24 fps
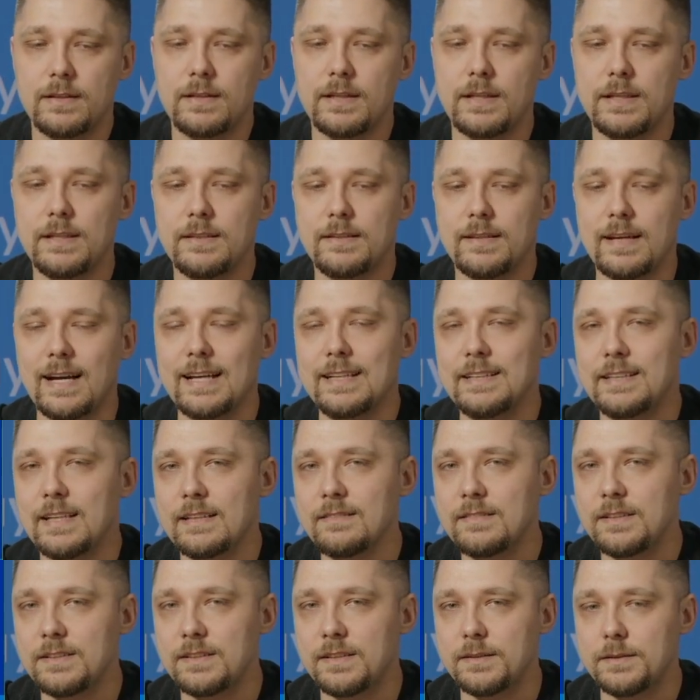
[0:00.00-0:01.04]
in the
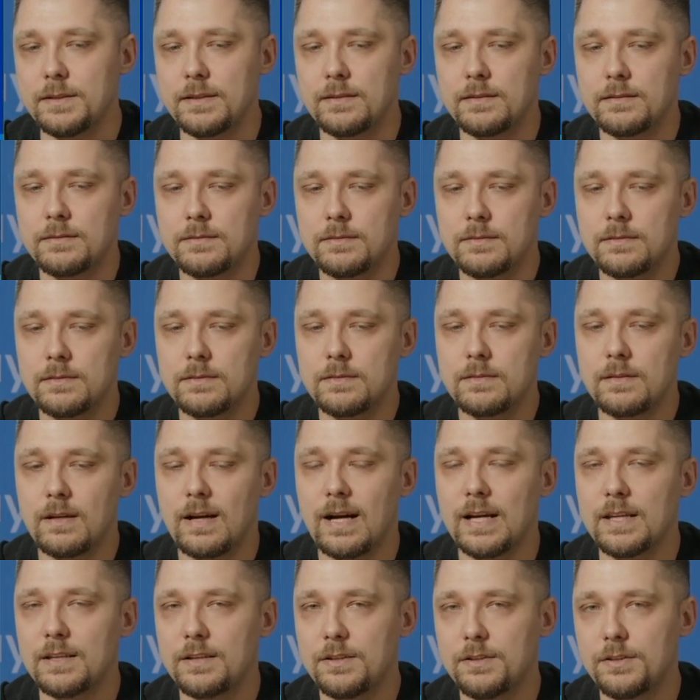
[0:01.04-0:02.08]

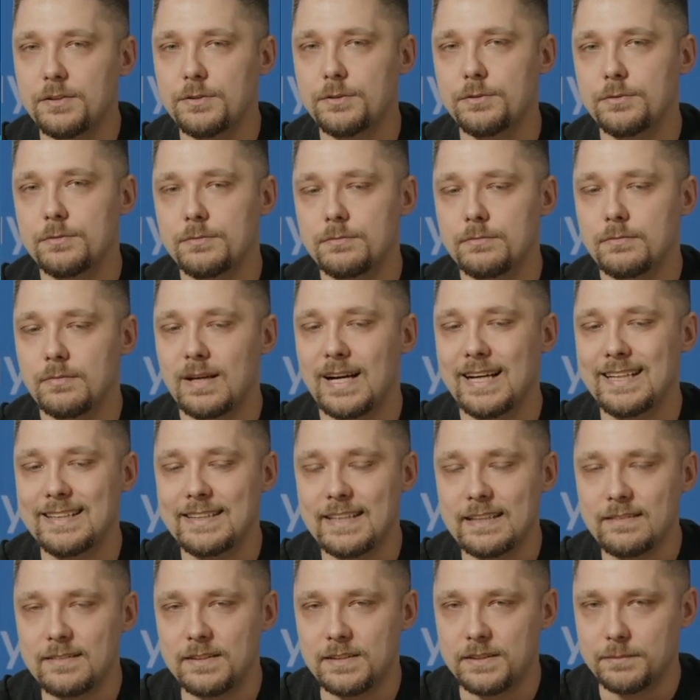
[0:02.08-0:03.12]
IdentityIQ
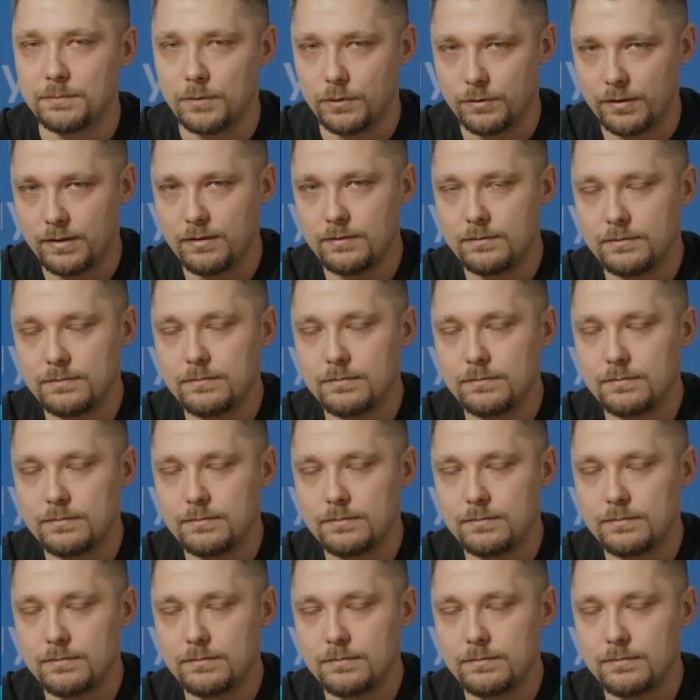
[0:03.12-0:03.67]
identity model